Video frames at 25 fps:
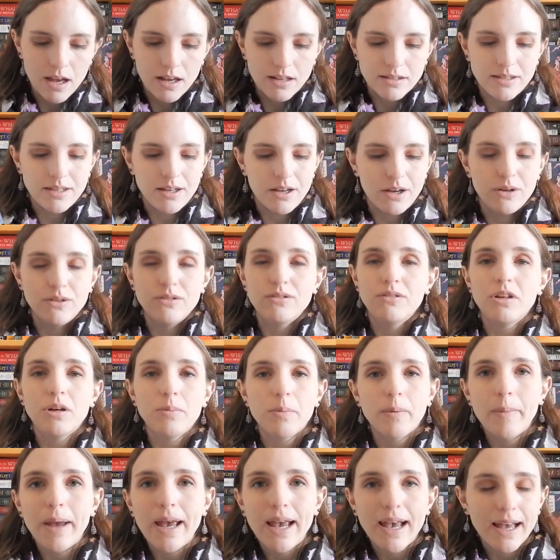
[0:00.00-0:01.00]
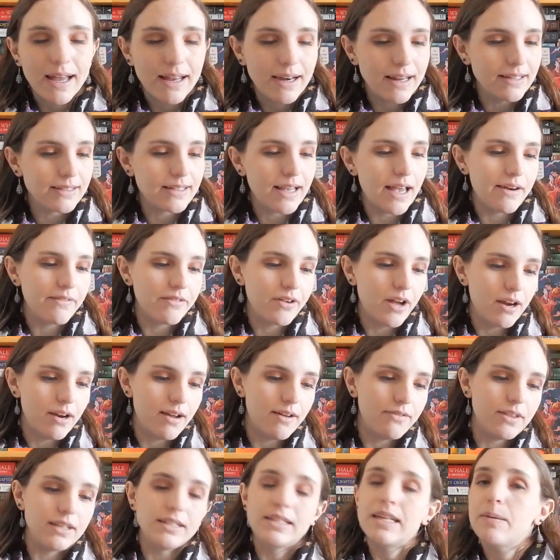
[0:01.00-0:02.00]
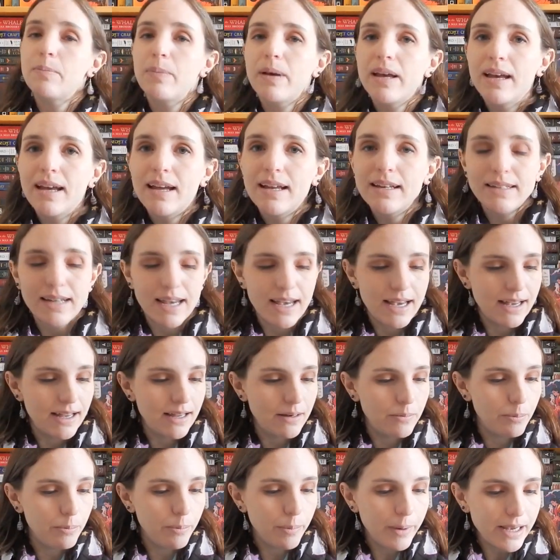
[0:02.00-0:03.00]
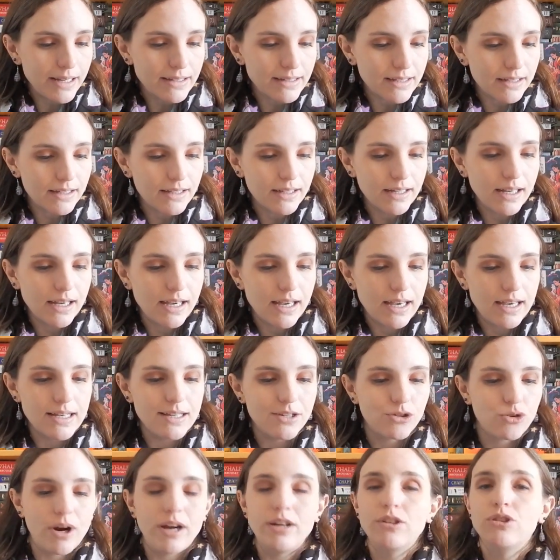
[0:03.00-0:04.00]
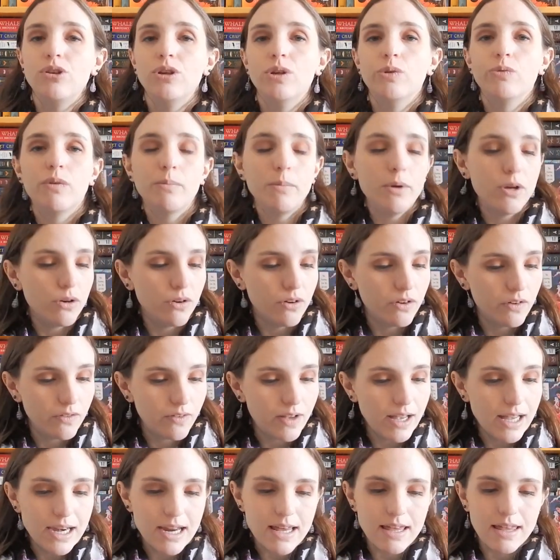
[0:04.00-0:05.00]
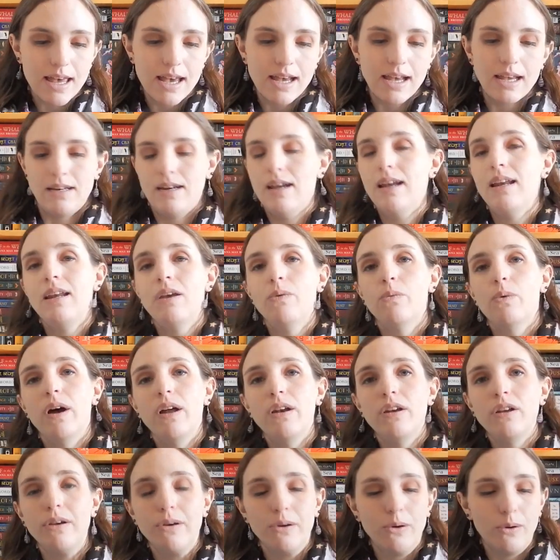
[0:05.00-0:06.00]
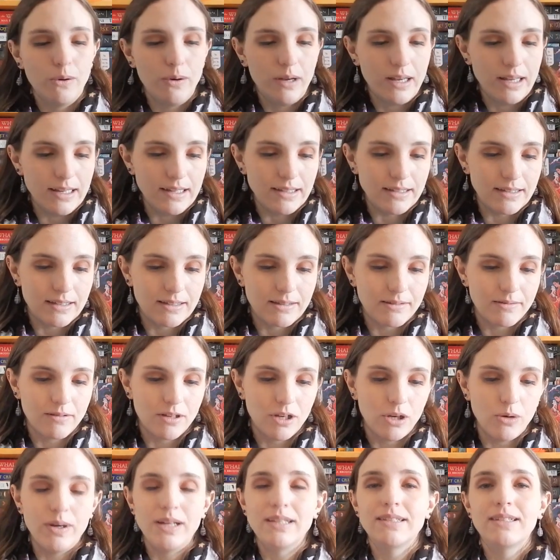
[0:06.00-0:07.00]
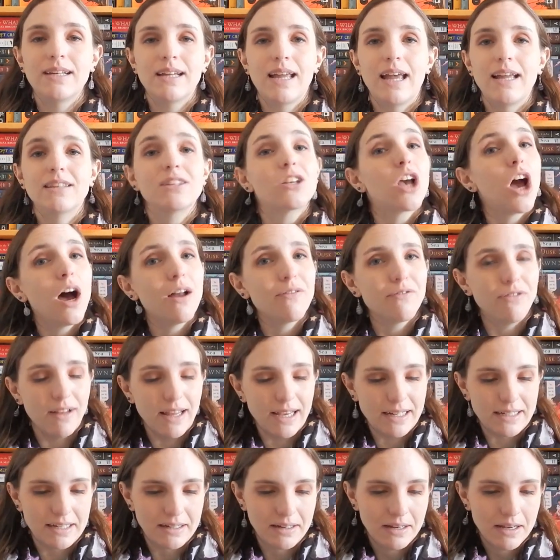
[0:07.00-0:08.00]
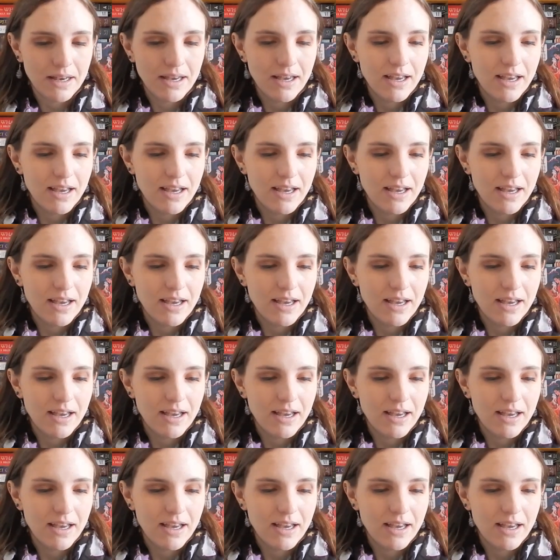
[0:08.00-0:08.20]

So Superman has kind of gone off the deep end, and basically he's trying to remove anything and anyone who instigates conflict.